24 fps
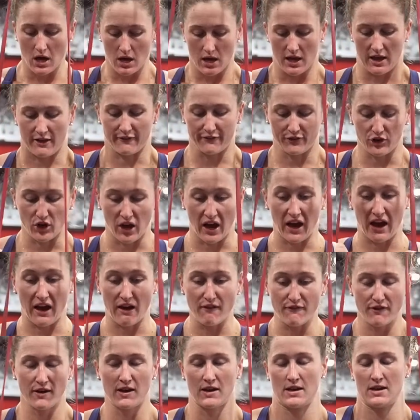If you
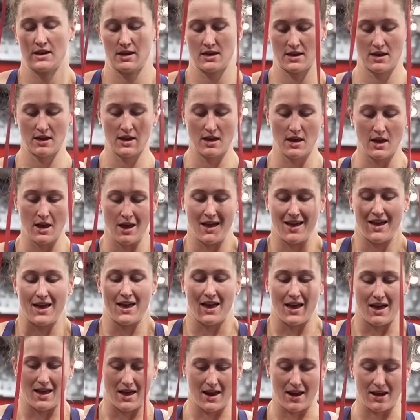have
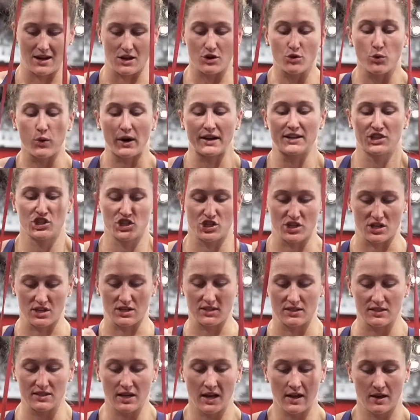any
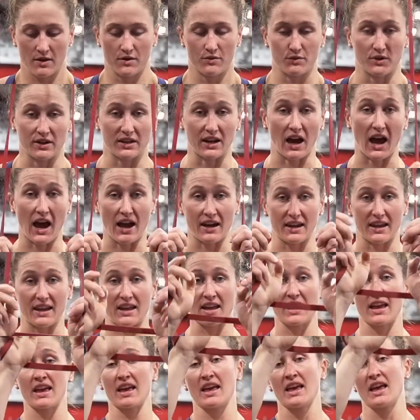questions
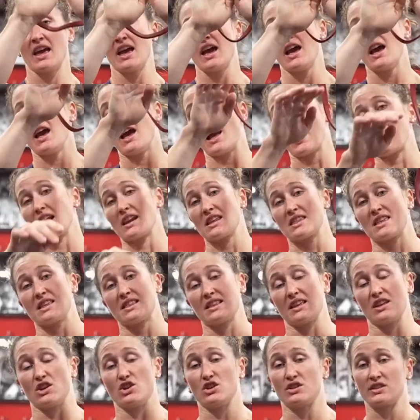regarding anything
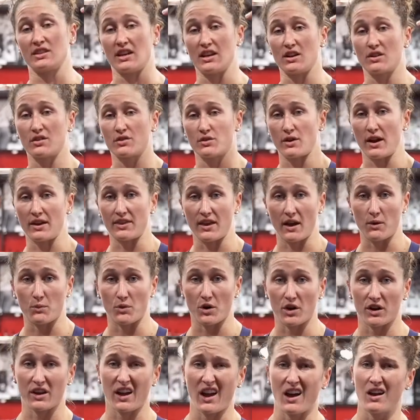that you've seen throughout that
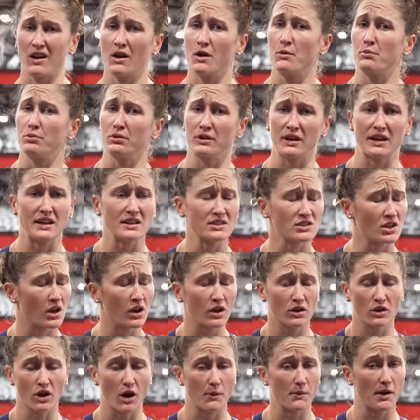workout, please
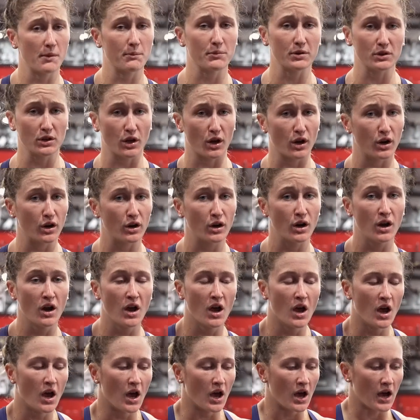comment below,
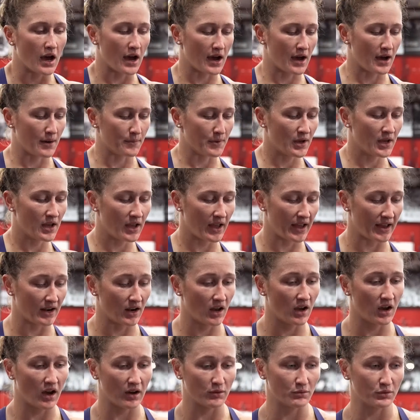and
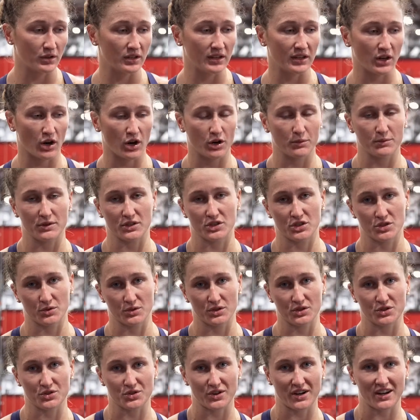I really hope that you
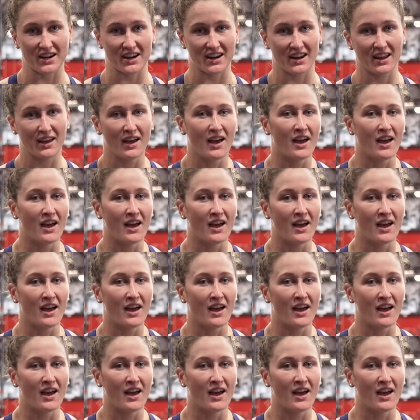enjoyed it.